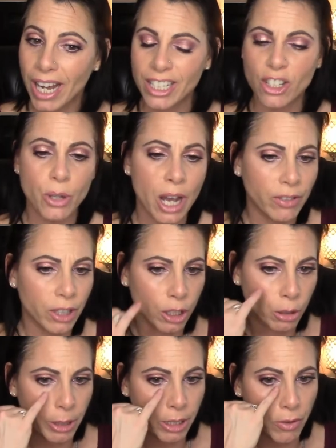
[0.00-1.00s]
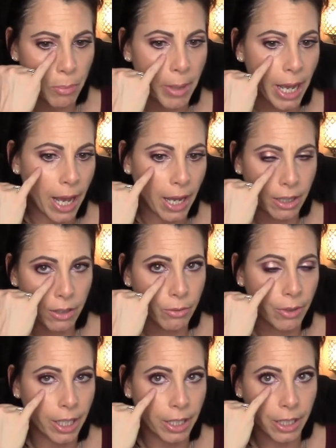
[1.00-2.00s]
I do have a little bit of a bag
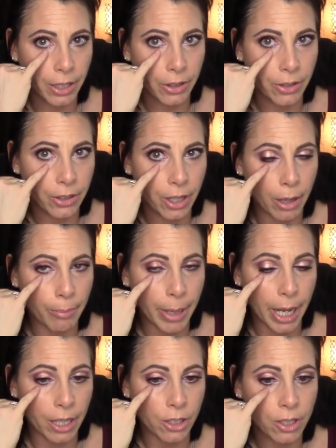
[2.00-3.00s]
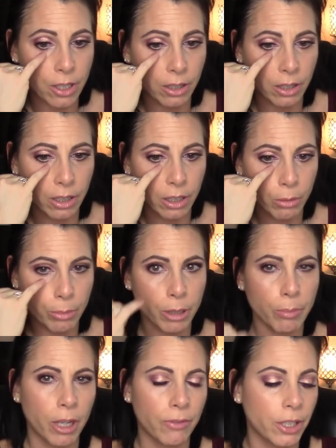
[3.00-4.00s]
right here, not bad, just a little bit
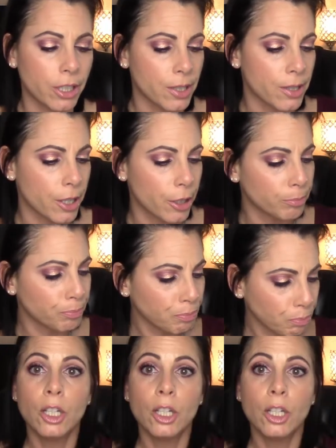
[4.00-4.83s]
of puffiness there.